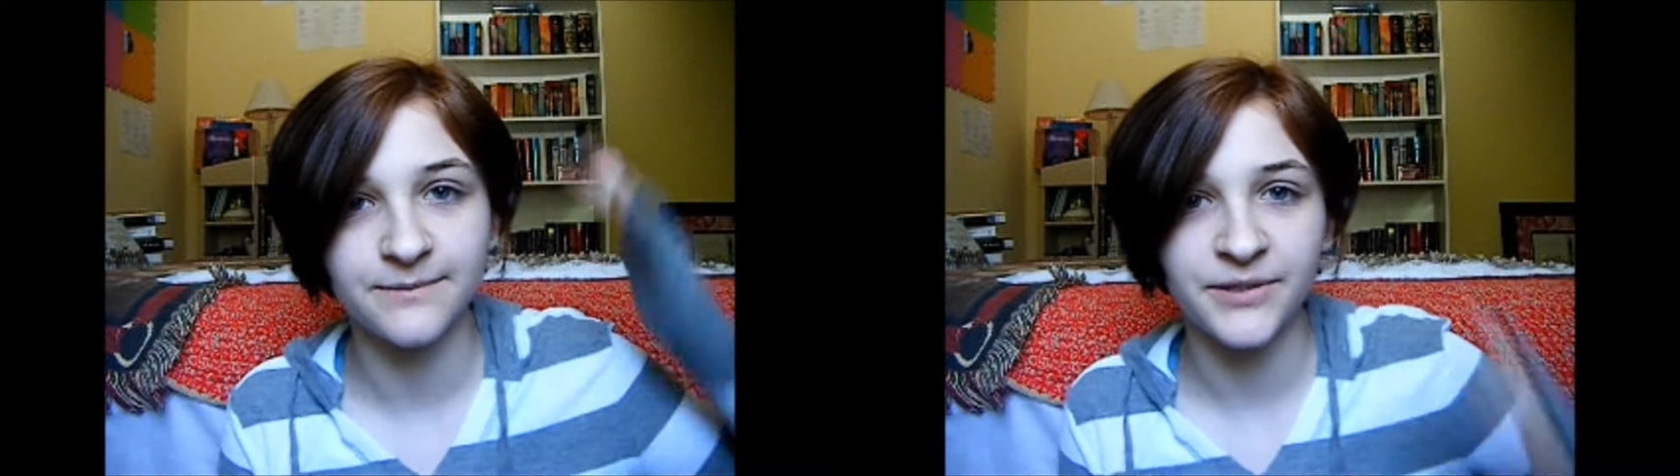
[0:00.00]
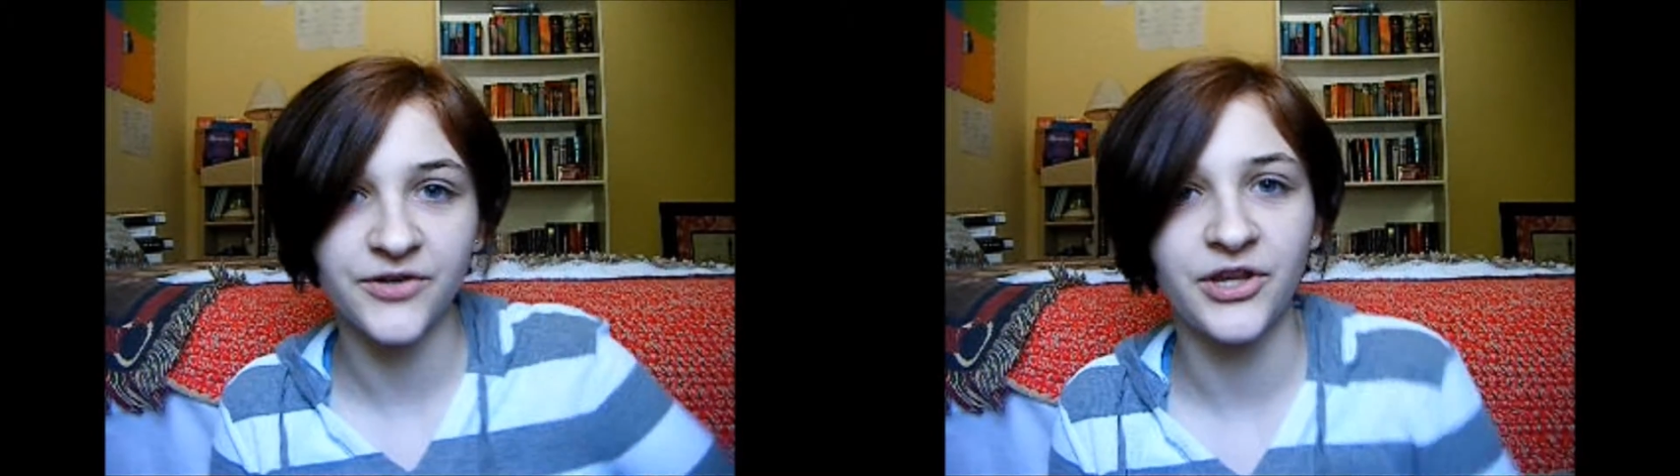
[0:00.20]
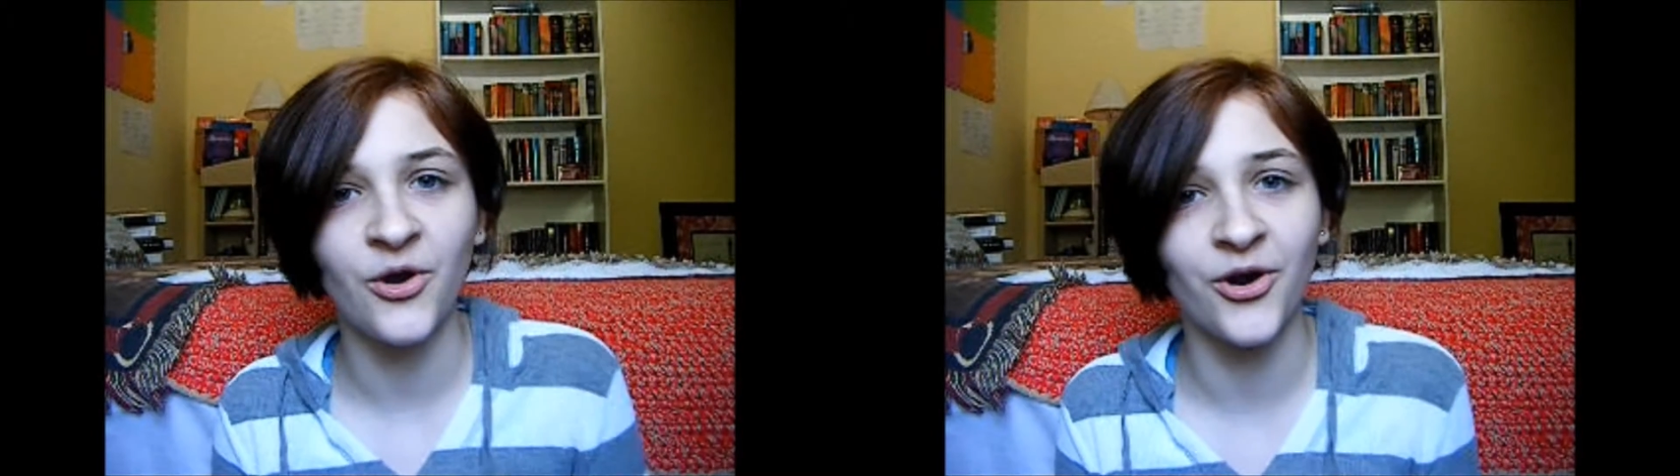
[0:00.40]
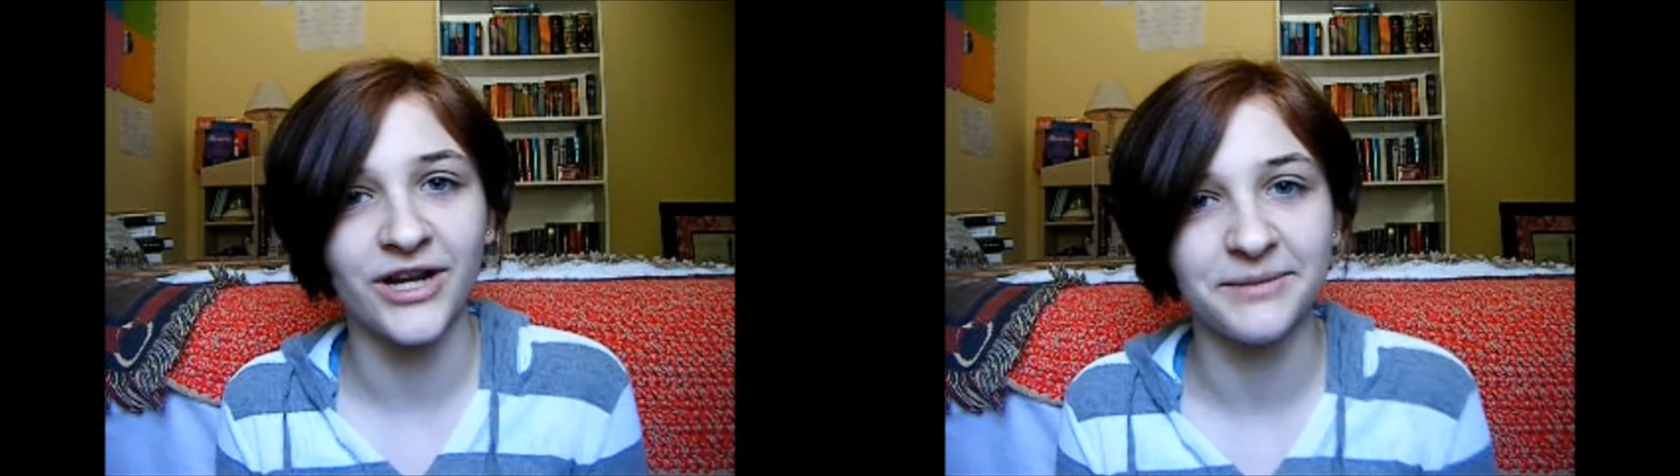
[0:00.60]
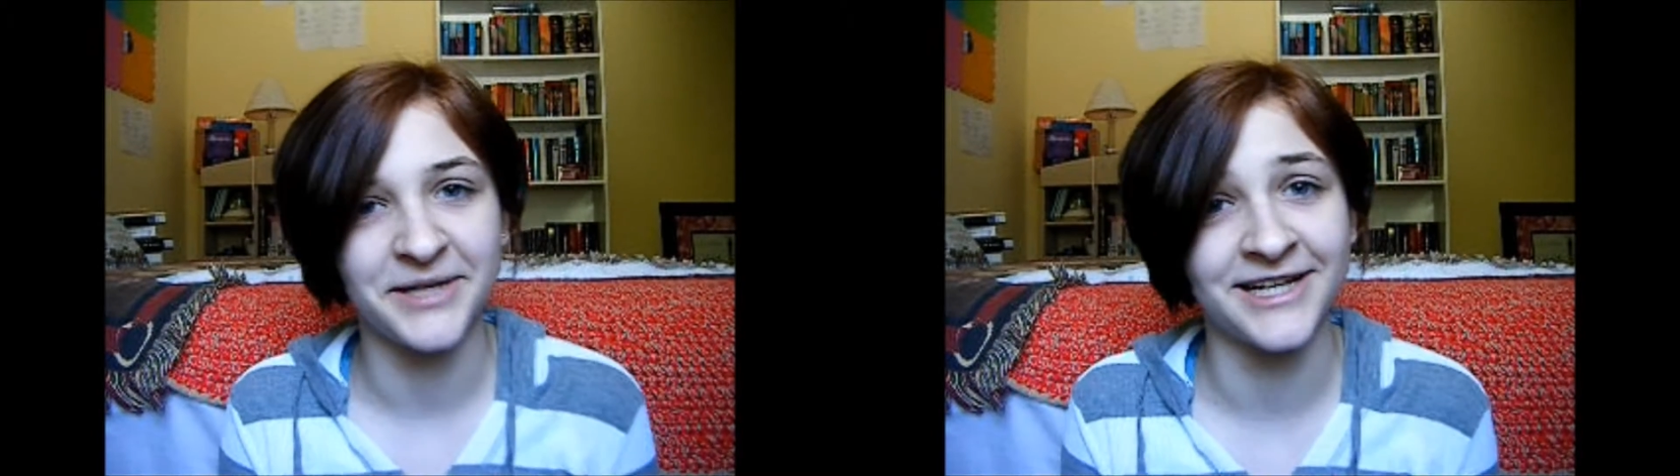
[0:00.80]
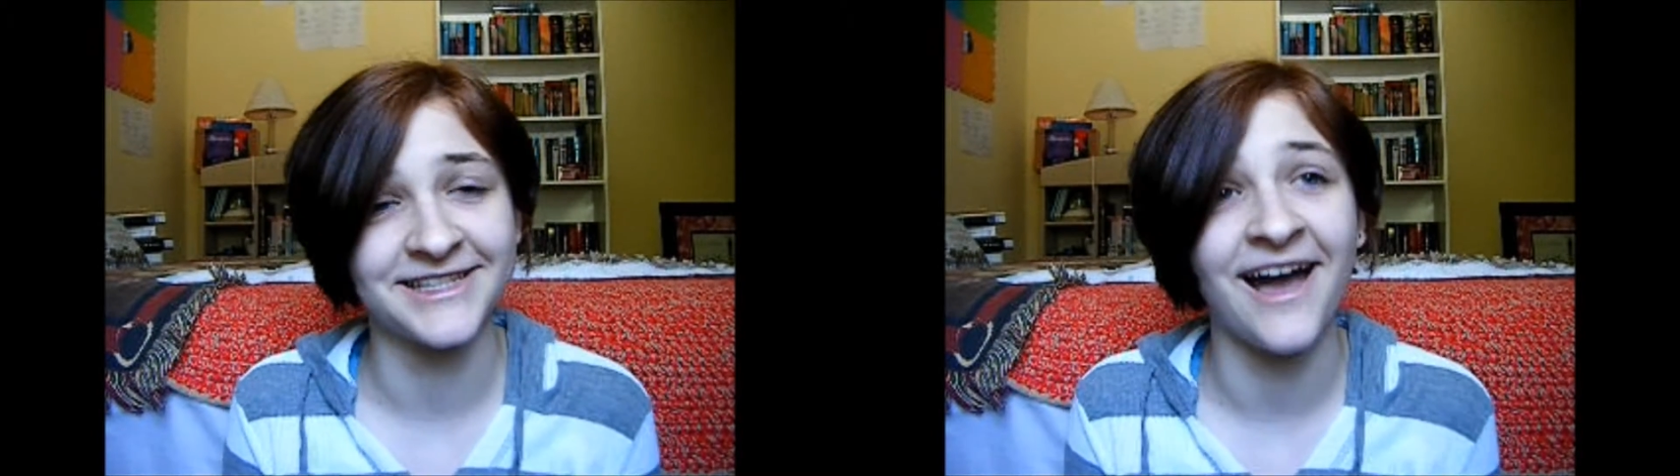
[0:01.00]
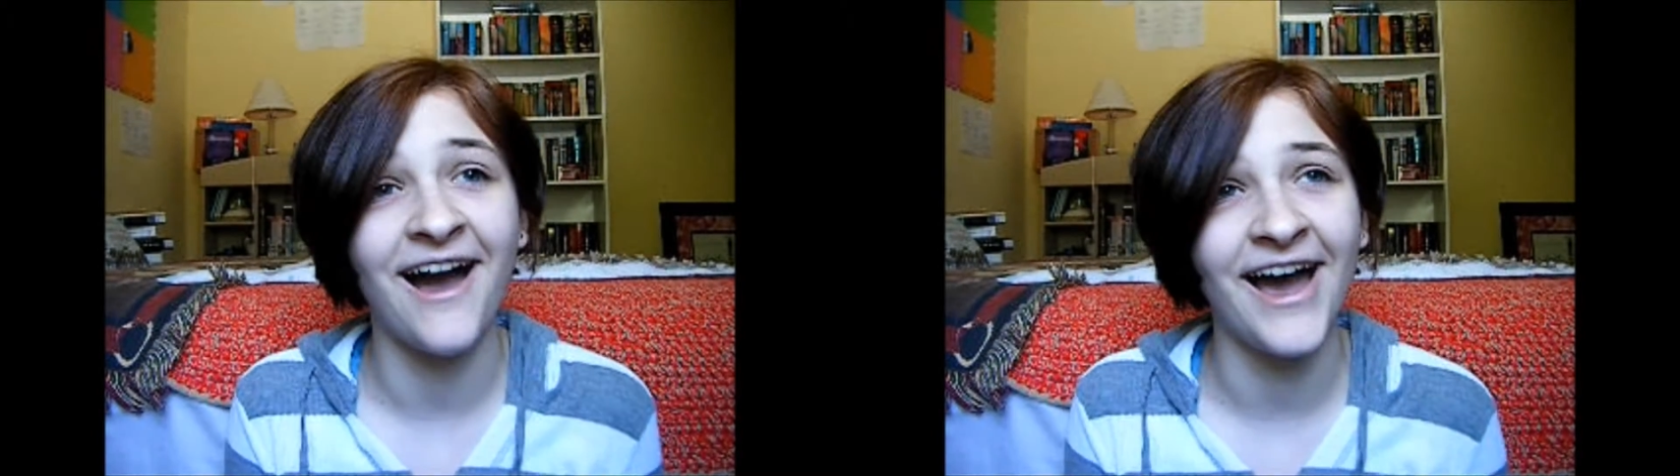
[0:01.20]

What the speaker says: superiority because